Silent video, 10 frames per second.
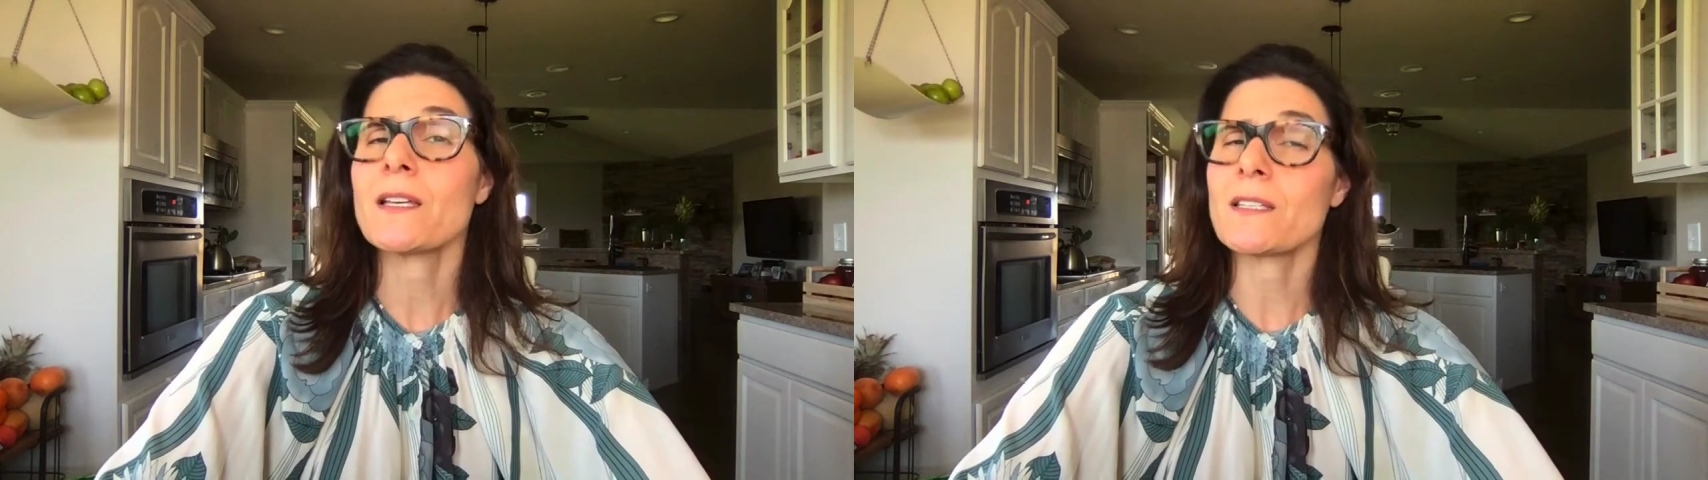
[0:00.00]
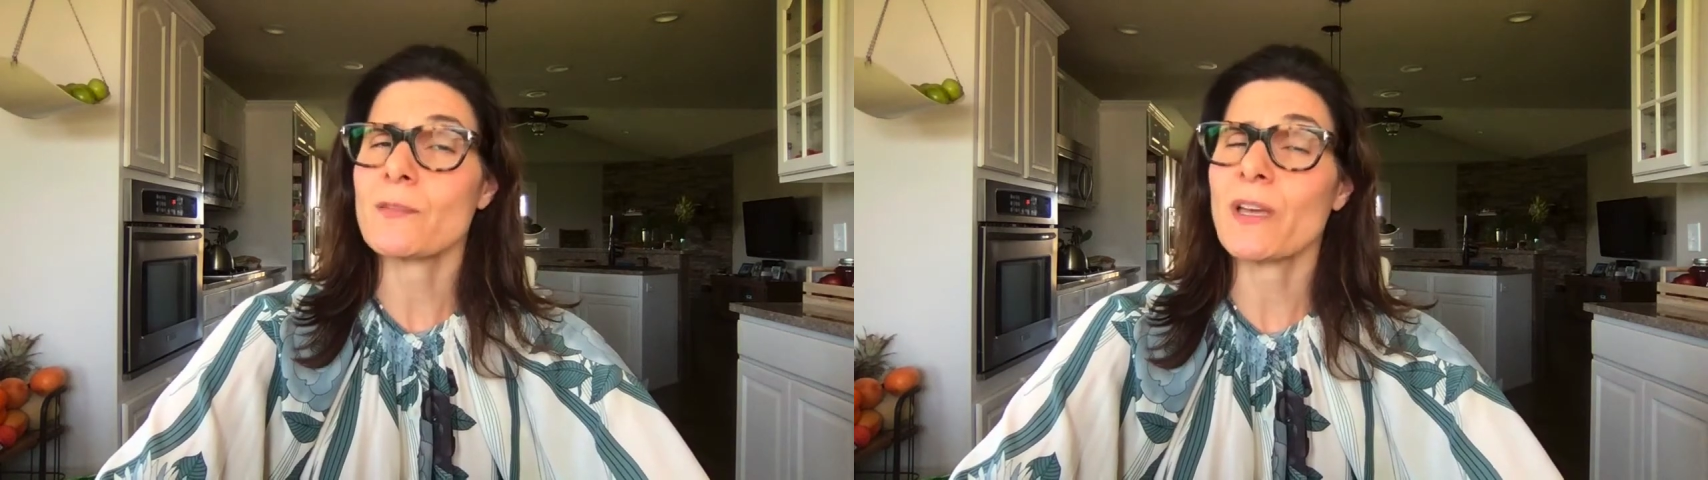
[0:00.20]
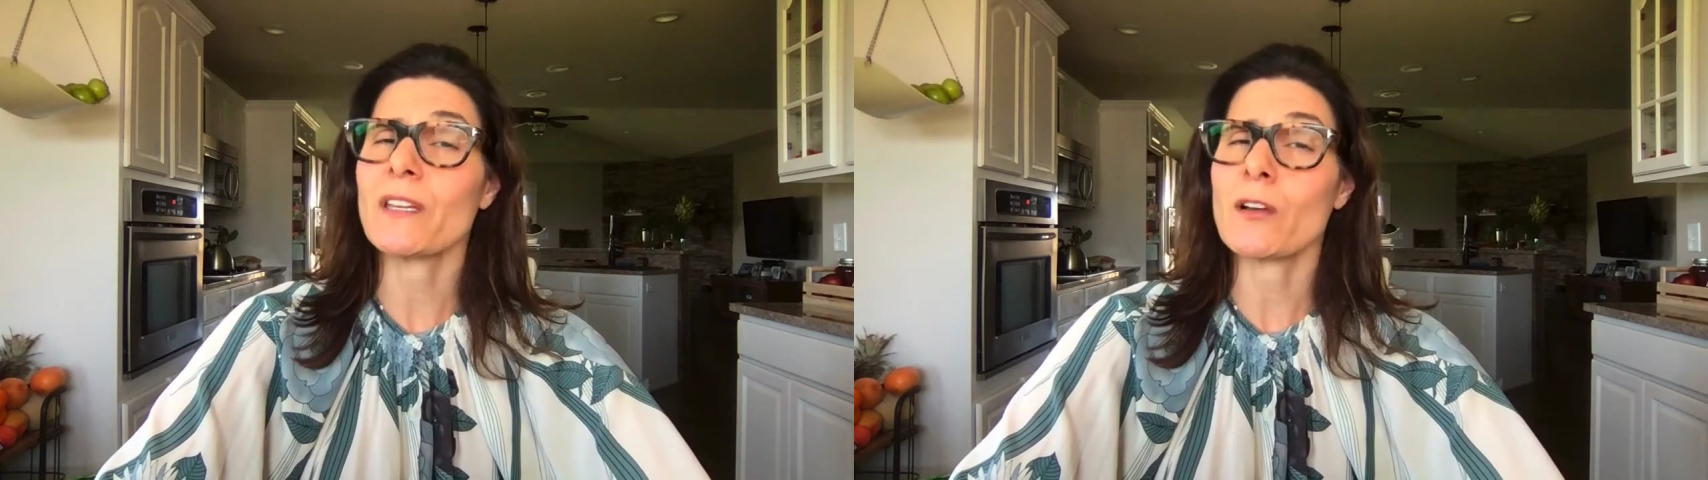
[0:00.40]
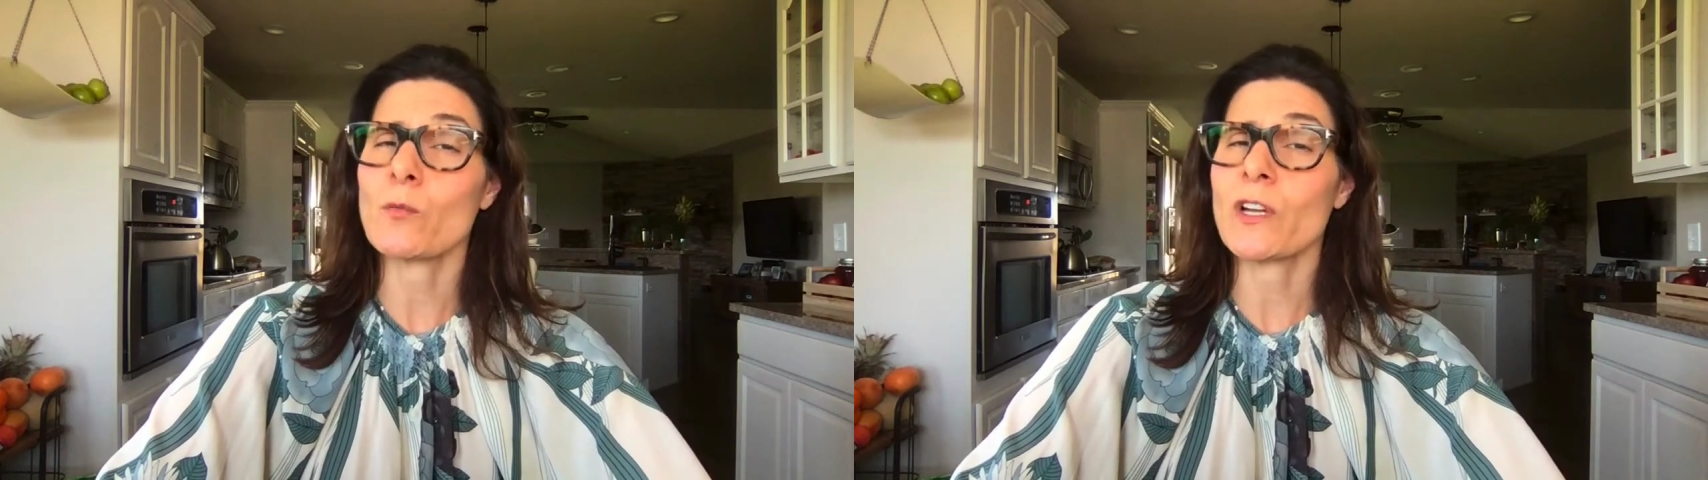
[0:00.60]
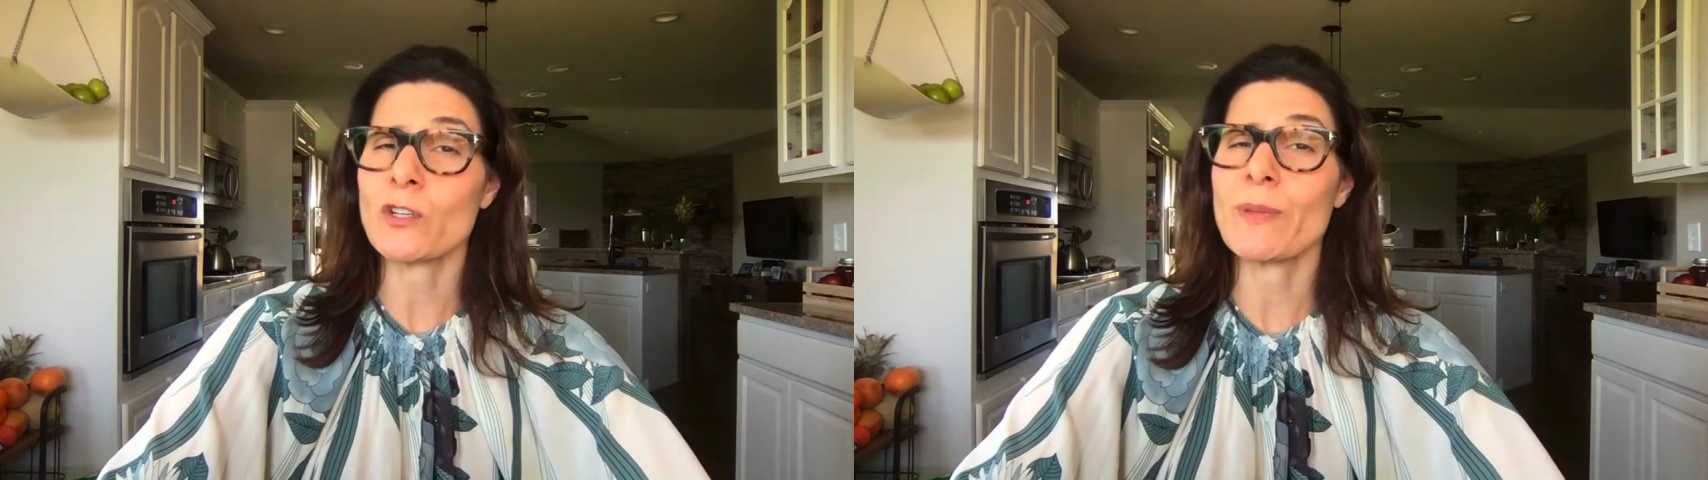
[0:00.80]
depending on
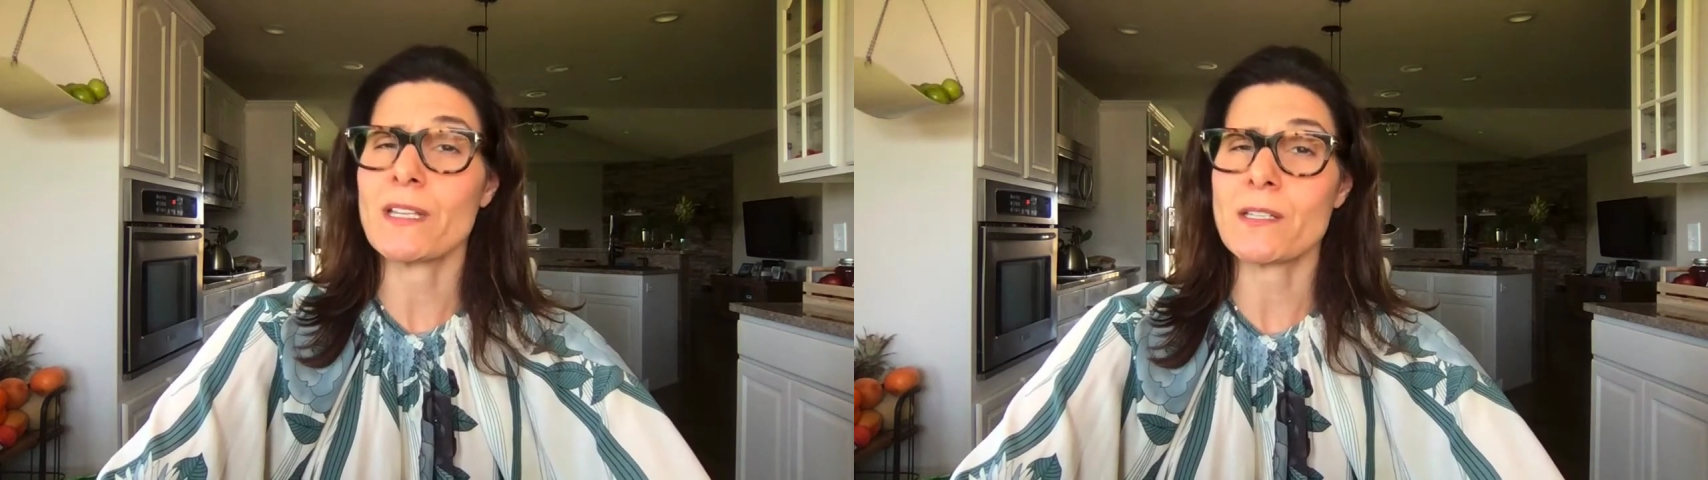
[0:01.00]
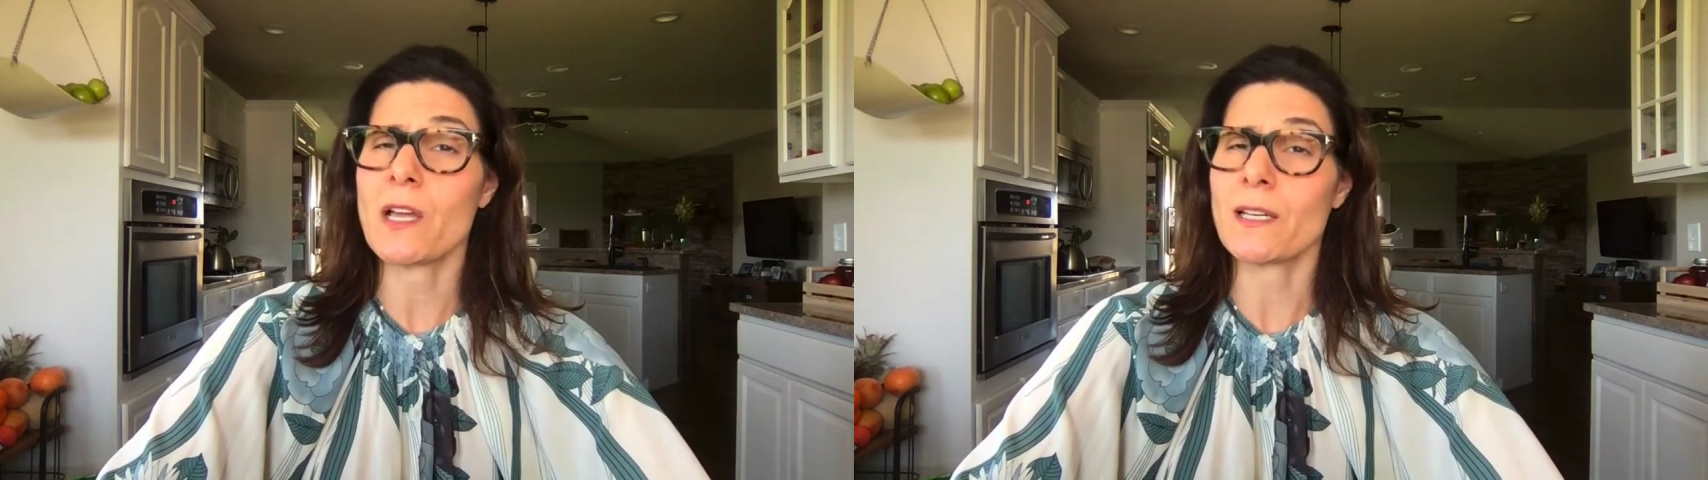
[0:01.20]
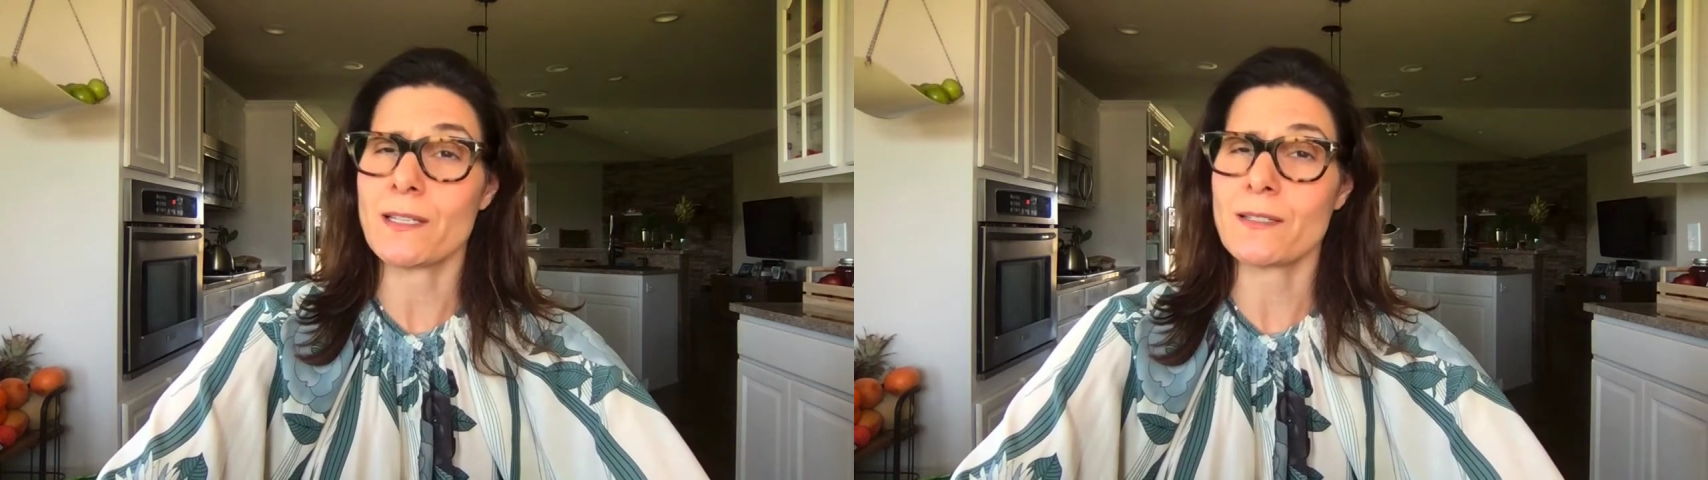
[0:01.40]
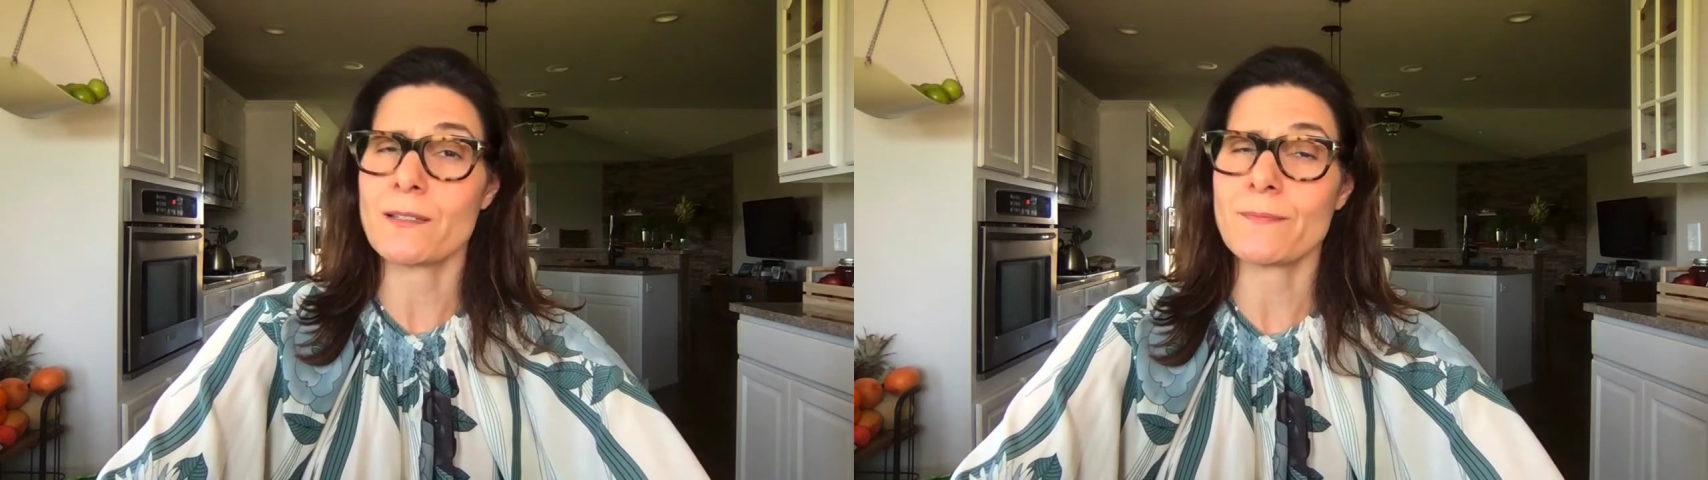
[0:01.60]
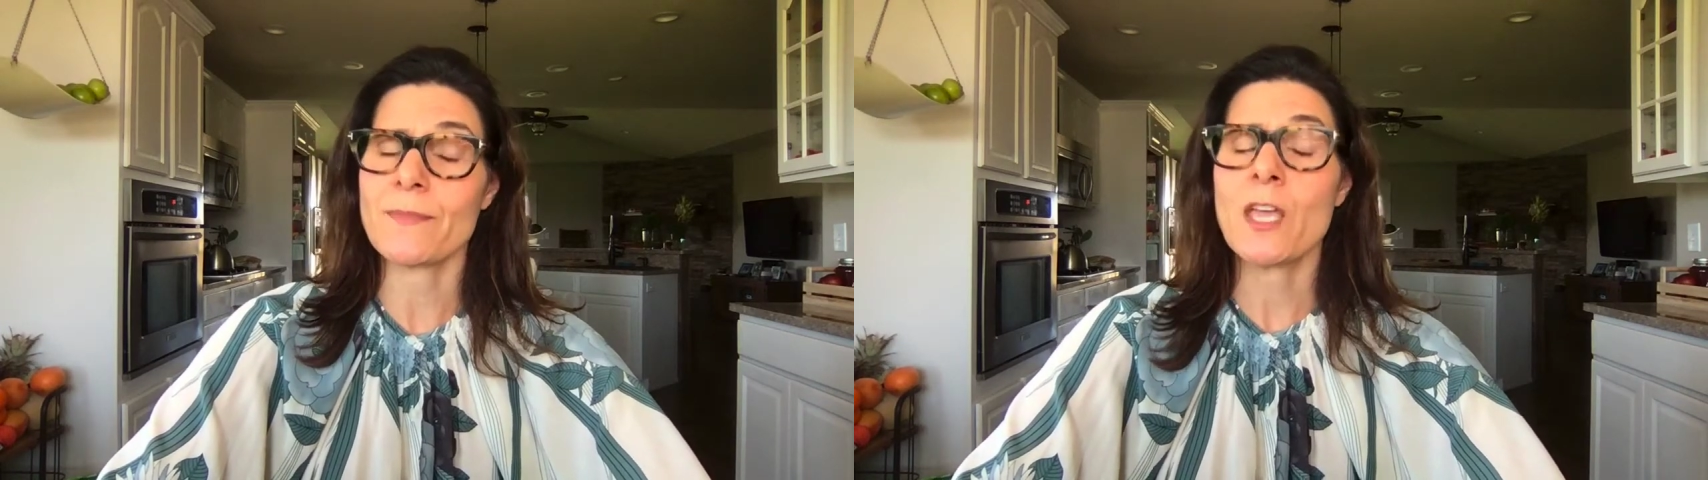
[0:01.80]
what your baseline is.